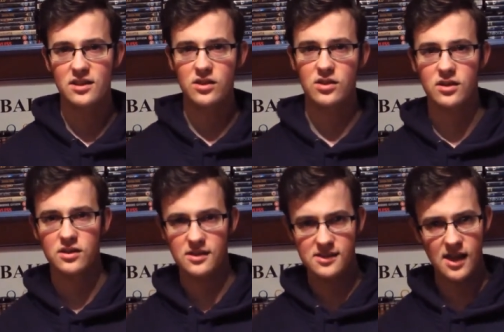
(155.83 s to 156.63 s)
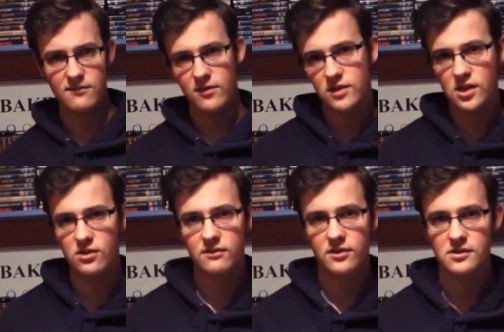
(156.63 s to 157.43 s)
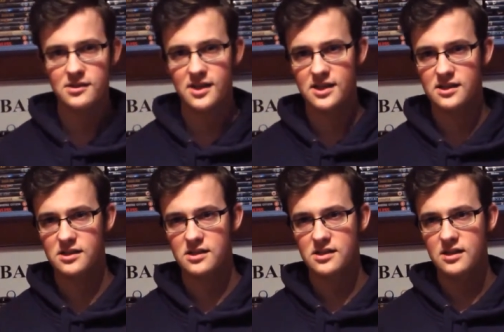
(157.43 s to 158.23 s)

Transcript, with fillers: the, the, the savior of the universe is